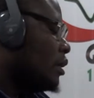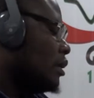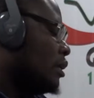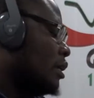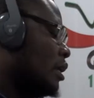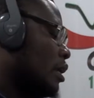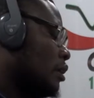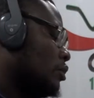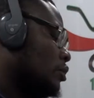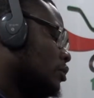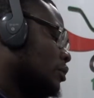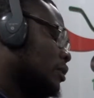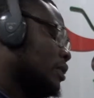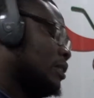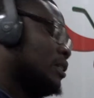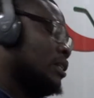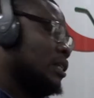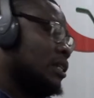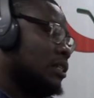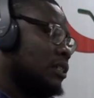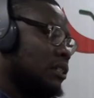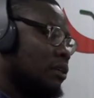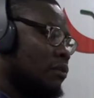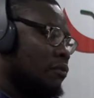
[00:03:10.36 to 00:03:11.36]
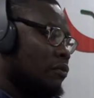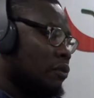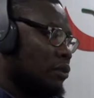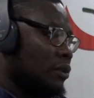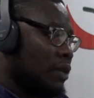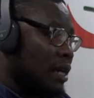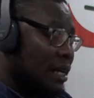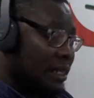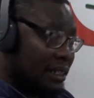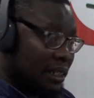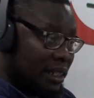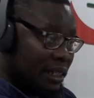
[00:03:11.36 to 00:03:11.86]
Now,
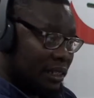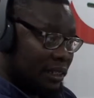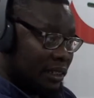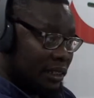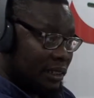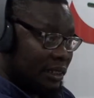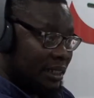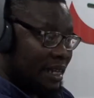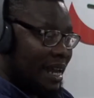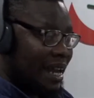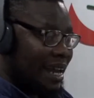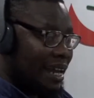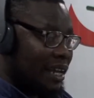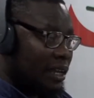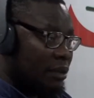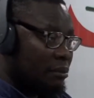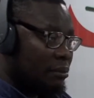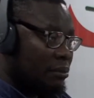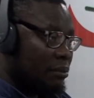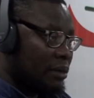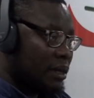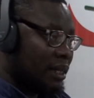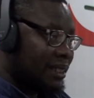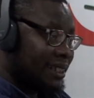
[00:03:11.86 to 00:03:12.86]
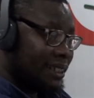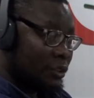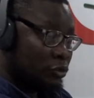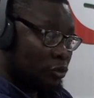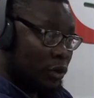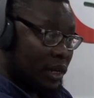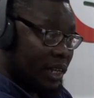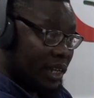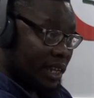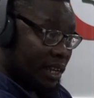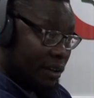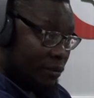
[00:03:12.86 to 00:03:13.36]
2007, as at
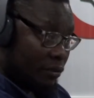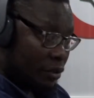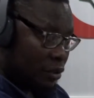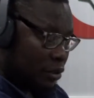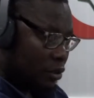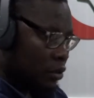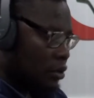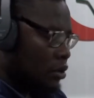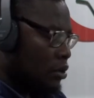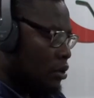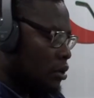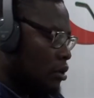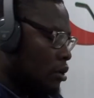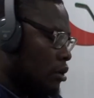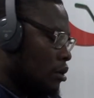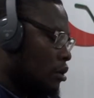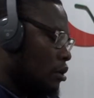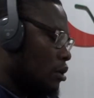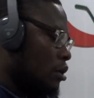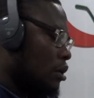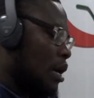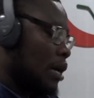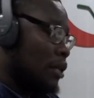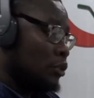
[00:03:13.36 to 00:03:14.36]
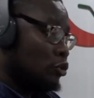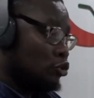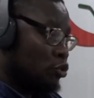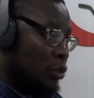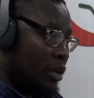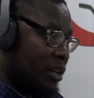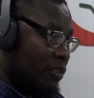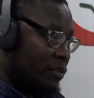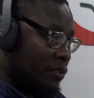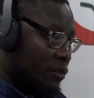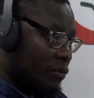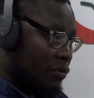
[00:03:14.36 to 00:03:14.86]
2011 and
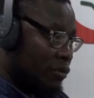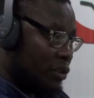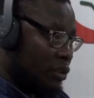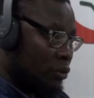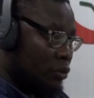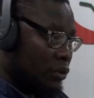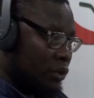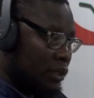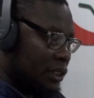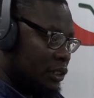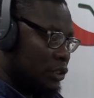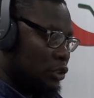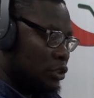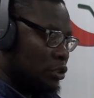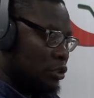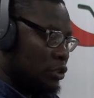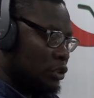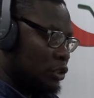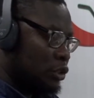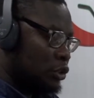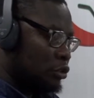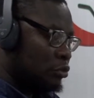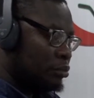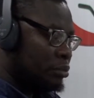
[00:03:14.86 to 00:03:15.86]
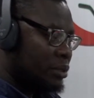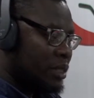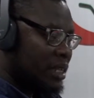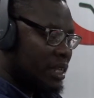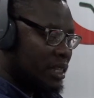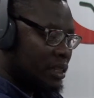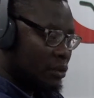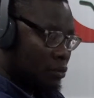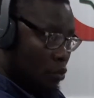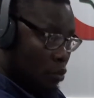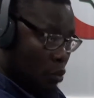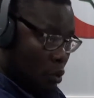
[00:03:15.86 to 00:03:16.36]
2015 was adjudged to be
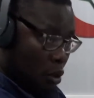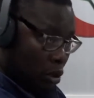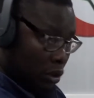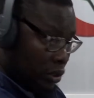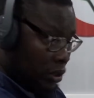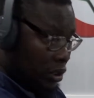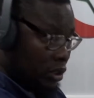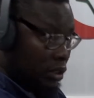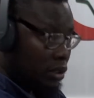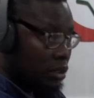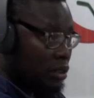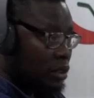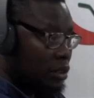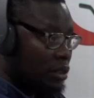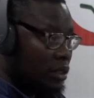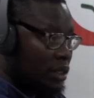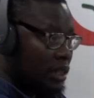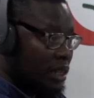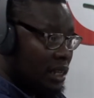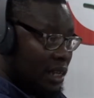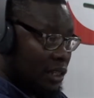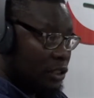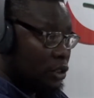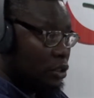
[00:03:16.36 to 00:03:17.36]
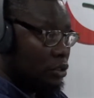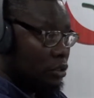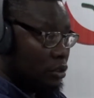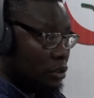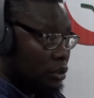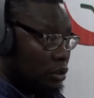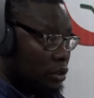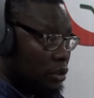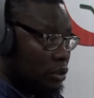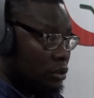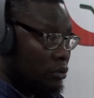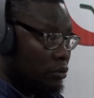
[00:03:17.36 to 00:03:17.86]
the worst
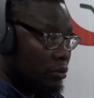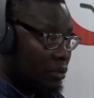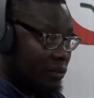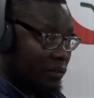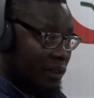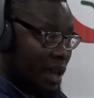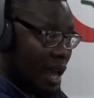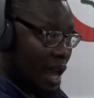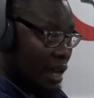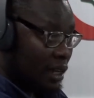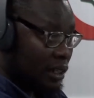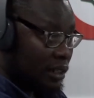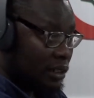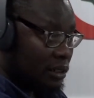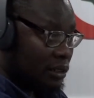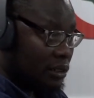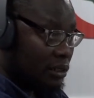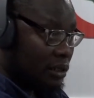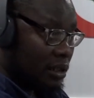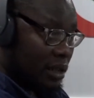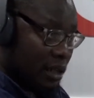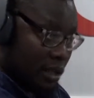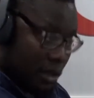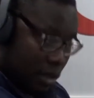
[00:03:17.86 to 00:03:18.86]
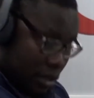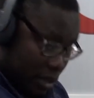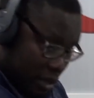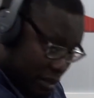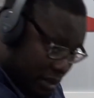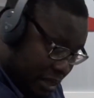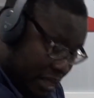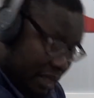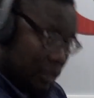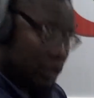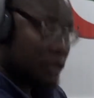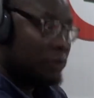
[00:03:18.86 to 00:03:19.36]
elections we've had
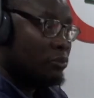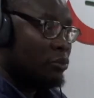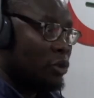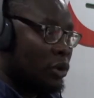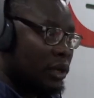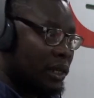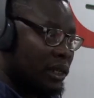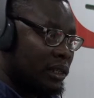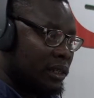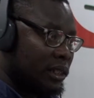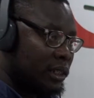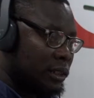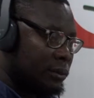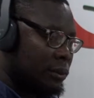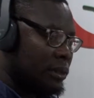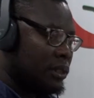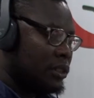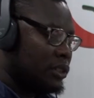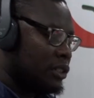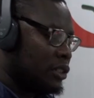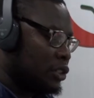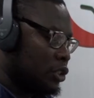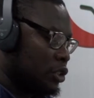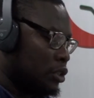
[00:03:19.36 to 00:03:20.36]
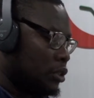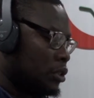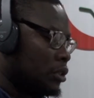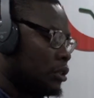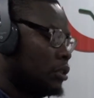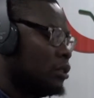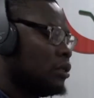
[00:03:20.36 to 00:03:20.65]
in this modern dispensation.